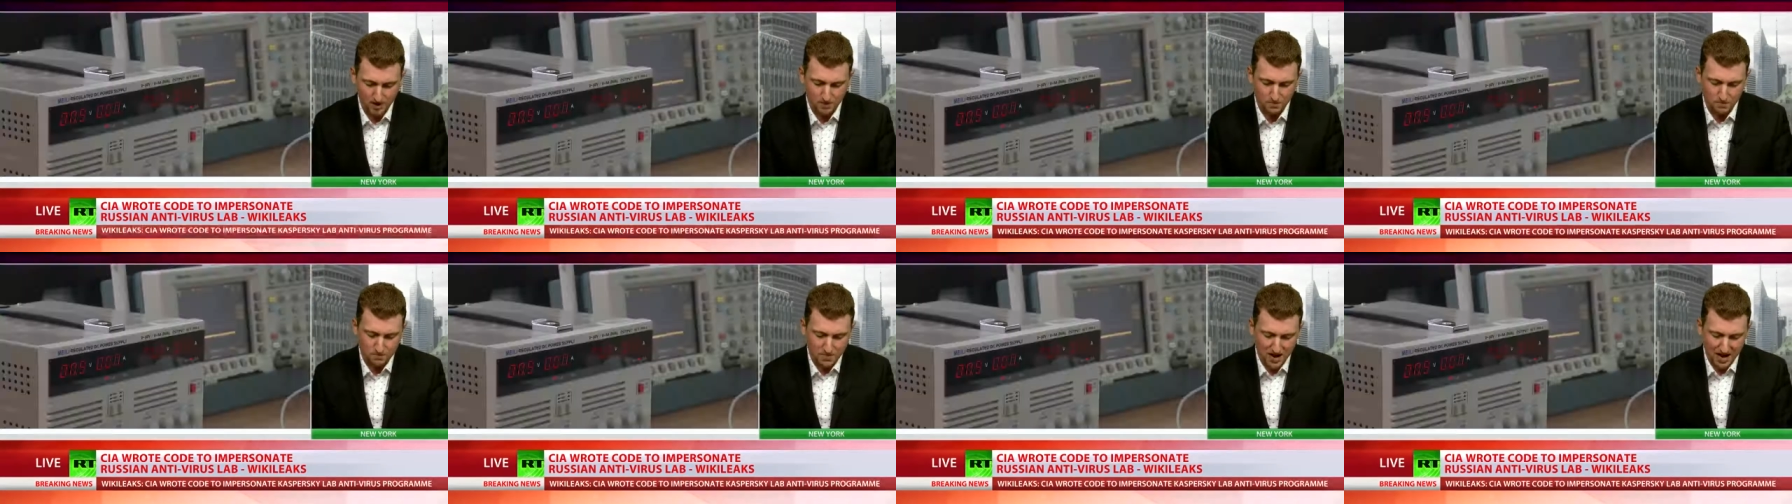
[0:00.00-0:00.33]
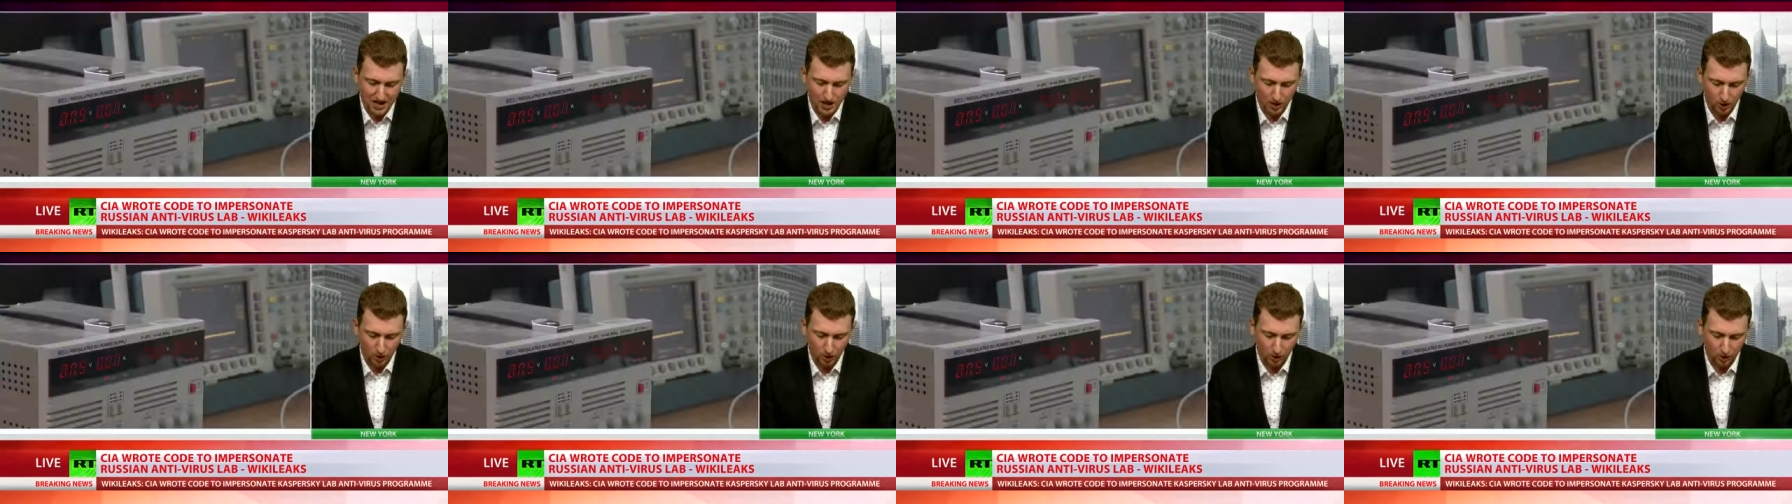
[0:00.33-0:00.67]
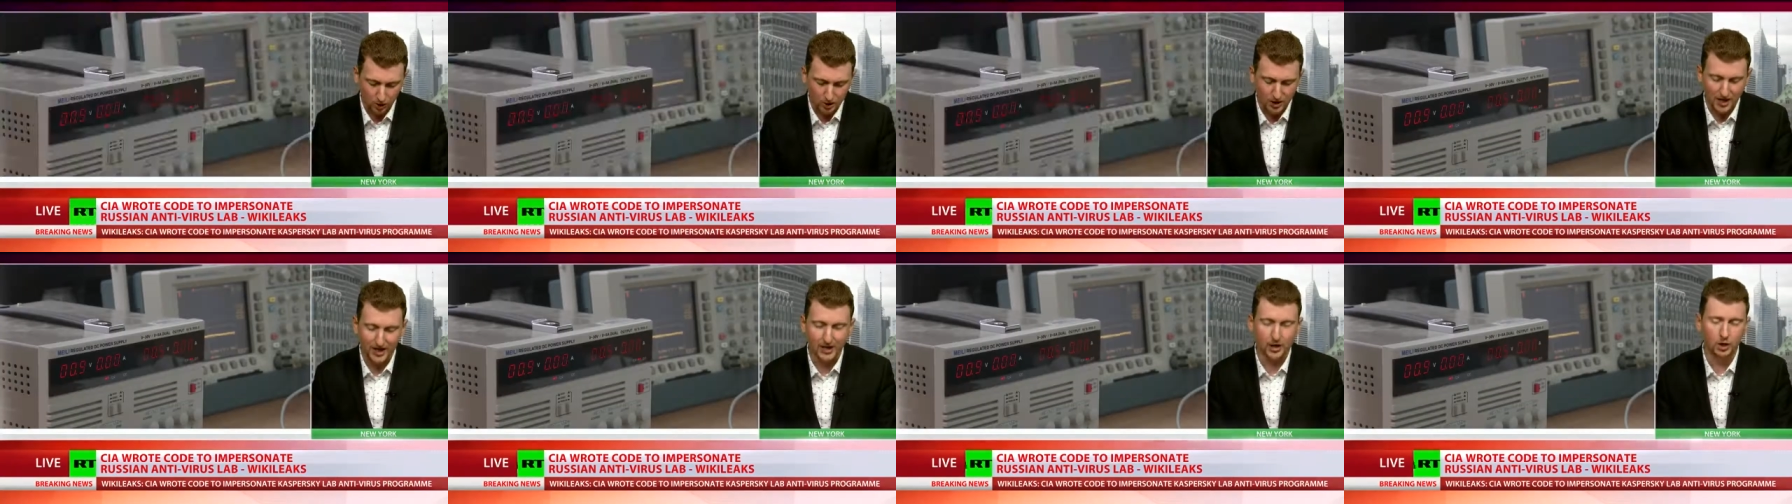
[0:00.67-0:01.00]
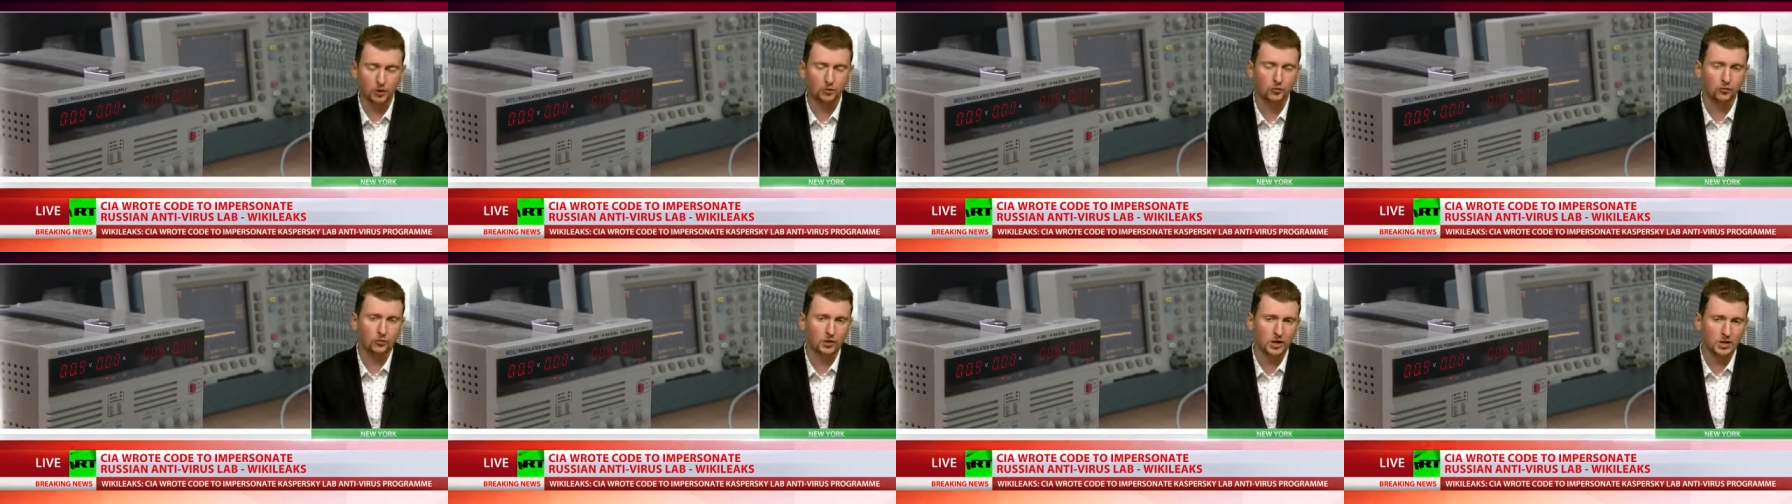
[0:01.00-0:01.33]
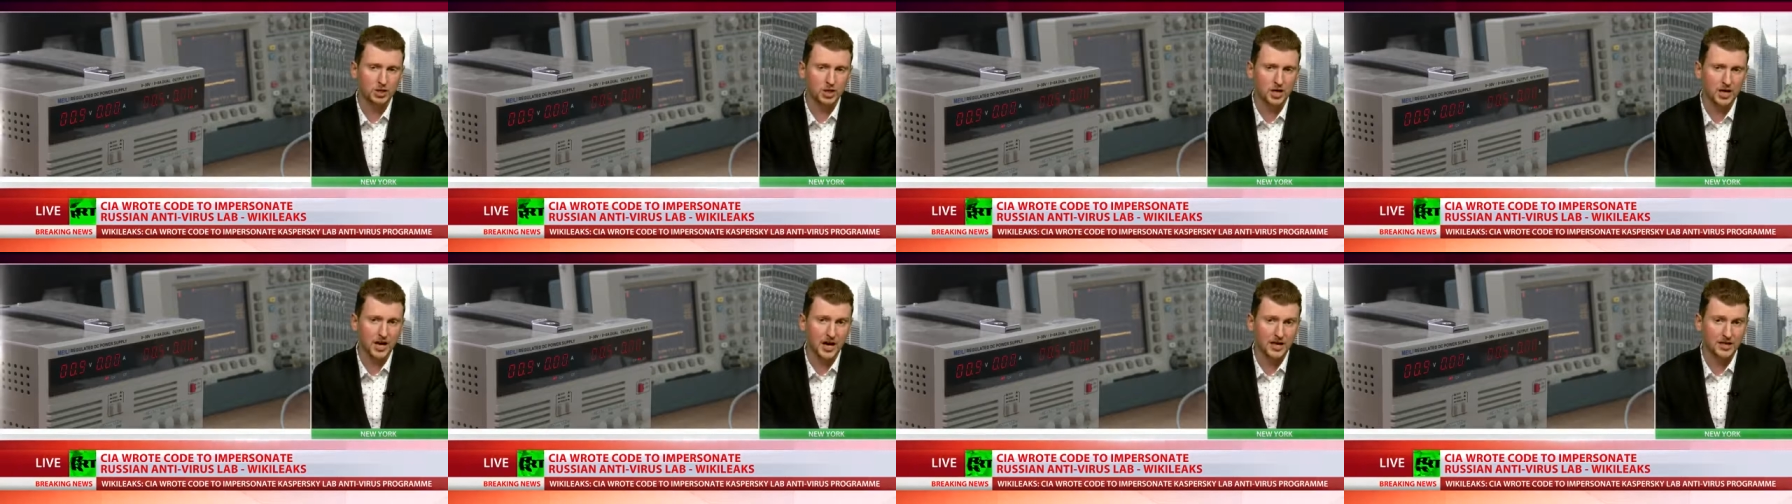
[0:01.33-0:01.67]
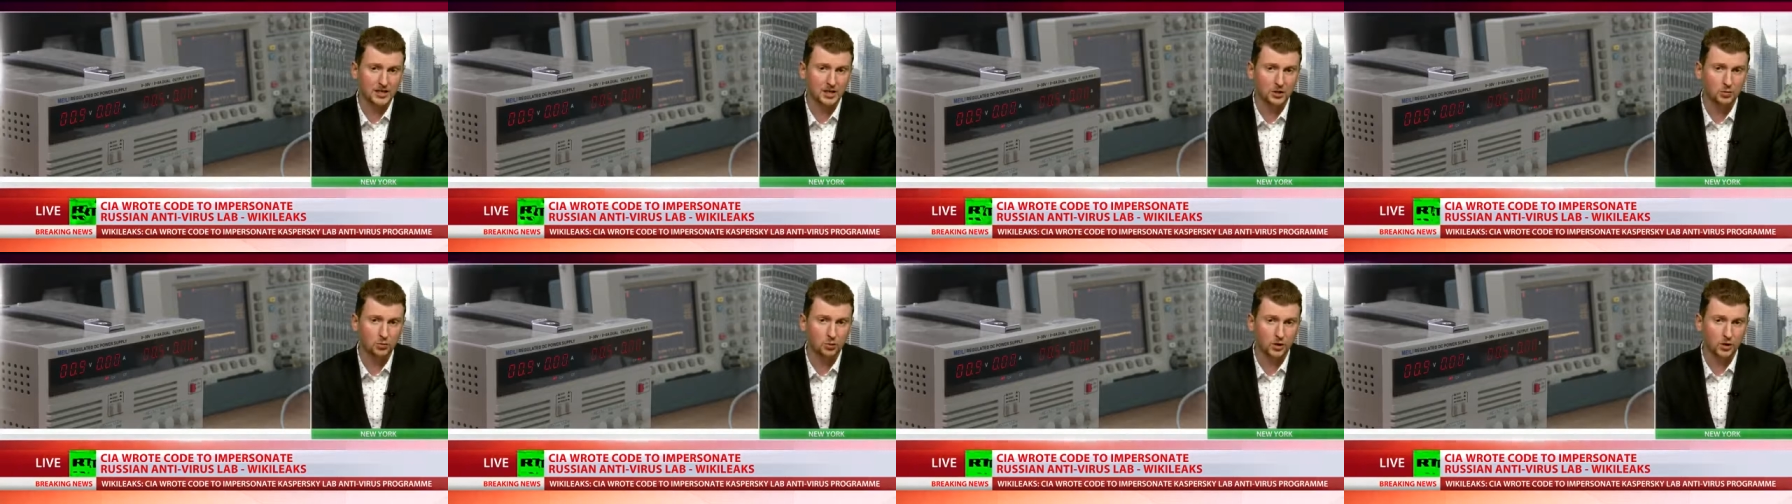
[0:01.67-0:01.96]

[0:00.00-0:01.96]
to make it look like it originated